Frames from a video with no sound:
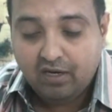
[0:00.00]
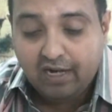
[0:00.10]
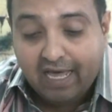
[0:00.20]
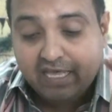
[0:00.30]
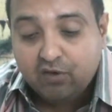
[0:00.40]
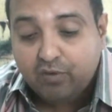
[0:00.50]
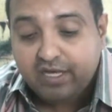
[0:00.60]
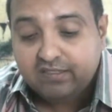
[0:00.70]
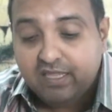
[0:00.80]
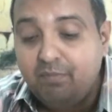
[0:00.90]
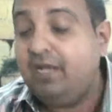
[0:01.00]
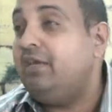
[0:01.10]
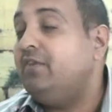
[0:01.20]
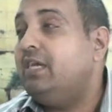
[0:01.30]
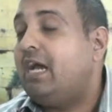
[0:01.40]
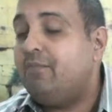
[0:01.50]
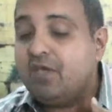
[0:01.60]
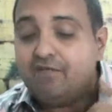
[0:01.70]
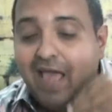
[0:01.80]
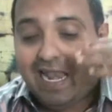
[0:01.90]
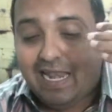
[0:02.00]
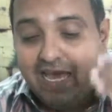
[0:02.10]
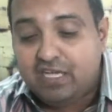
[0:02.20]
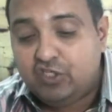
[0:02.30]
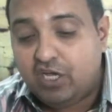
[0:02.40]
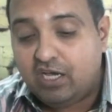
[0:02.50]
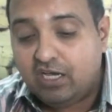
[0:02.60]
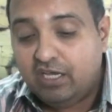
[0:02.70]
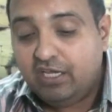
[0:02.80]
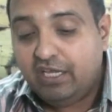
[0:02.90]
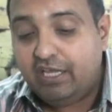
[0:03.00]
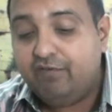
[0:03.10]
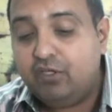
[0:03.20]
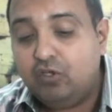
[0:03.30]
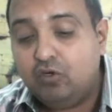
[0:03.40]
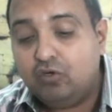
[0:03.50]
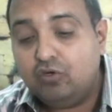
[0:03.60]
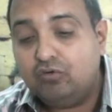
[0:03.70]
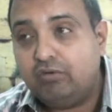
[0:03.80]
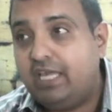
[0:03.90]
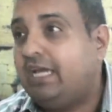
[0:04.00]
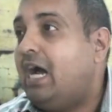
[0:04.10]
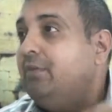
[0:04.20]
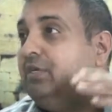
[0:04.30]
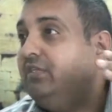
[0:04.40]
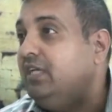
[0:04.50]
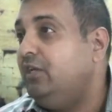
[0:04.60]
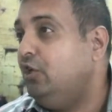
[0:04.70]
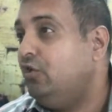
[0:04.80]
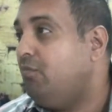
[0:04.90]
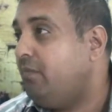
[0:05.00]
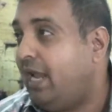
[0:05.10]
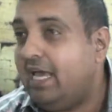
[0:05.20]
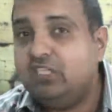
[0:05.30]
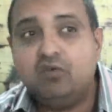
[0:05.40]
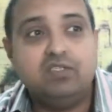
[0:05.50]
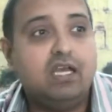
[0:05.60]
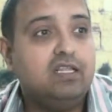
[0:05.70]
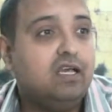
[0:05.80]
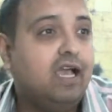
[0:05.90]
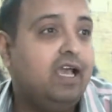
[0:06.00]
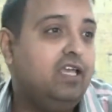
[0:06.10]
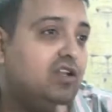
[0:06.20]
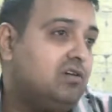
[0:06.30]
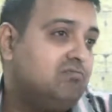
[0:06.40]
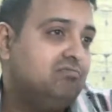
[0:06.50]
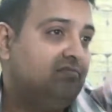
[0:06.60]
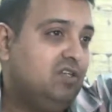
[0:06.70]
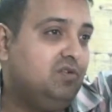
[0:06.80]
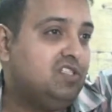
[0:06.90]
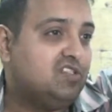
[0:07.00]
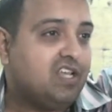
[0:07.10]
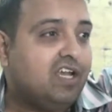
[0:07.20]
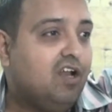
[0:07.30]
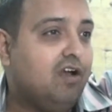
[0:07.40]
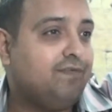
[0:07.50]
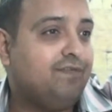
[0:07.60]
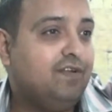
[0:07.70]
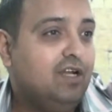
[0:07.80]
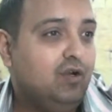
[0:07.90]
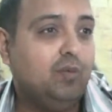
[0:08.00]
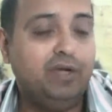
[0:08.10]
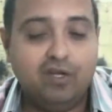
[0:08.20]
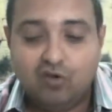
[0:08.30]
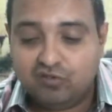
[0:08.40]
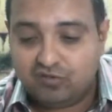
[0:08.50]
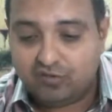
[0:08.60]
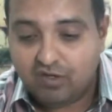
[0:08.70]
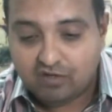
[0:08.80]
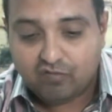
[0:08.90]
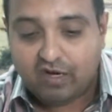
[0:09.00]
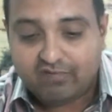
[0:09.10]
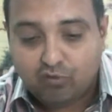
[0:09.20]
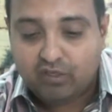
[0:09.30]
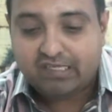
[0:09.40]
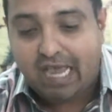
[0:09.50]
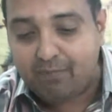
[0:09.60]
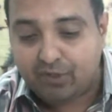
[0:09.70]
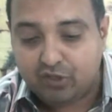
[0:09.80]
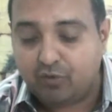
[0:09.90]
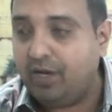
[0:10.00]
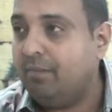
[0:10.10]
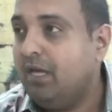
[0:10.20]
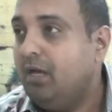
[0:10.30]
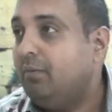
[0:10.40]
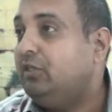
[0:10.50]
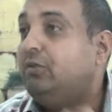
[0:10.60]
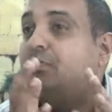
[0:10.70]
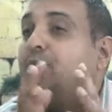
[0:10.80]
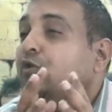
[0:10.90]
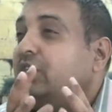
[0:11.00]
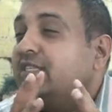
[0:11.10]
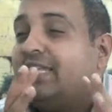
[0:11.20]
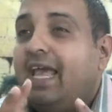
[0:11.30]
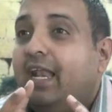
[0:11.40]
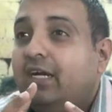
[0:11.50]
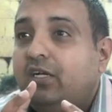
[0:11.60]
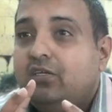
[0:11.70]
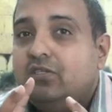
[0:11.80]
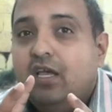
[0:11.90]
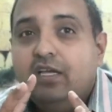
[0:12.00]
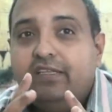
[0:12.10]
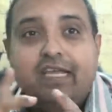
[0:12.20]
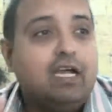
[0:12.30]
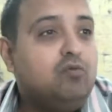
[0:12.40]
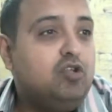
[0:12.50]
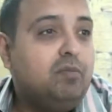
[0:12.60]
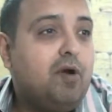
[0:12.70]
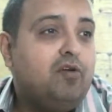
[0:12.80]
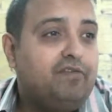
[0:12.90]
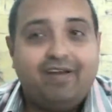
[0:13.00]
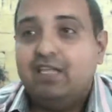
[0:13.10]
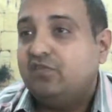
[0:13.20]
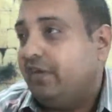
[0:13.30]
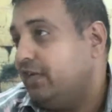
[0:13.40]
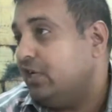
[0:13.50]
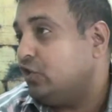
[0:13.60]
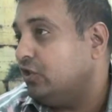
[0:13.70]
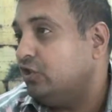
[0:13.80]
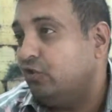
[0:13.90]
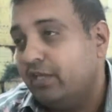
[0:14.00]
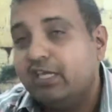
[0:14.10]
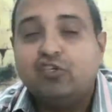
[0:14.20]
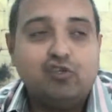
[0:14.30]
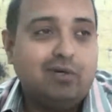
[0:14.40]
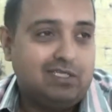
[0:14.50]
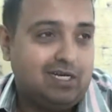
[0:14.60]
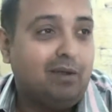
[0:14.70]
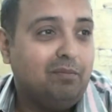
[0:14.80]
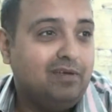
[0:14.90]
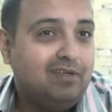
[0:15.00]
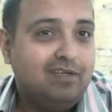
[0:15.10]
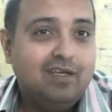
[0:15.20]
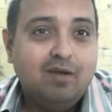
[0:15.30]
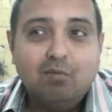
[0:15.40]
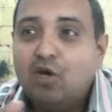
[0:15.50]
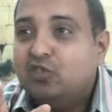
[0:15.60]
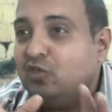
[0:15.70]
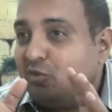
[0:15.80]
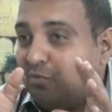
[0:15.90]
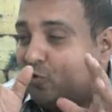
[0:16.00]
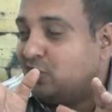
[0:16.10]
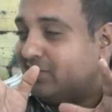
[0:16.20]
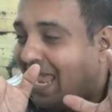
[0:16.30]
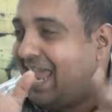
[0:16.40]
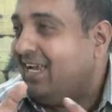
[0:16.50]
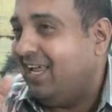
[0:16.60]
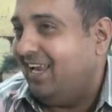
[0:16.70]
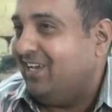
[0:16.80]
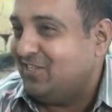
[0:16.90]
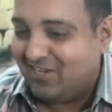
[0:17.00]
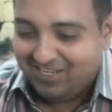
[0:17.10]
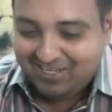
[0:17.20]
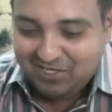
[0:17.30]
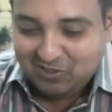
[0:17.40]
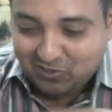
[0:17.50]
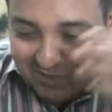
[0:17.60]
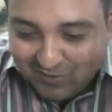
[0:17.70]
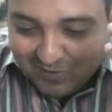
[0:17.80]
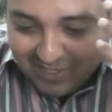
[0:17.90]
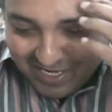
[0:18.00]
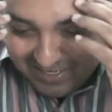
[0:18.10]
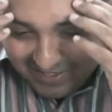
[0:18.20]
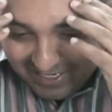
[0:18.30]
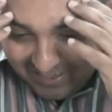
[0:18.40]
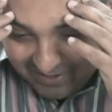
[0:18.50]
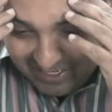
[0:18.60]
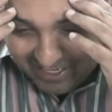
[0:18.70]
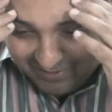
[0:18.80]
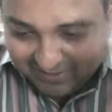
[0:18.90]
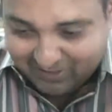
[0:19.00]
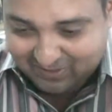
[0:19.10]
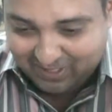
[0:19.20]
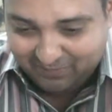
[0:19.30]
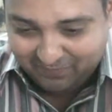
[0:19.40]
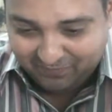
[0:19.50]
Likewise, they believe in the coming of Elijah even though he can't be seen. You know, Elijah was another guy, know. He was just taken off. Nobody knows what's happened to him. But both these characters, they come to the Mount of Transfiguration during Yeshua's time. Moses and Elijah. So this is really, really, really interesting.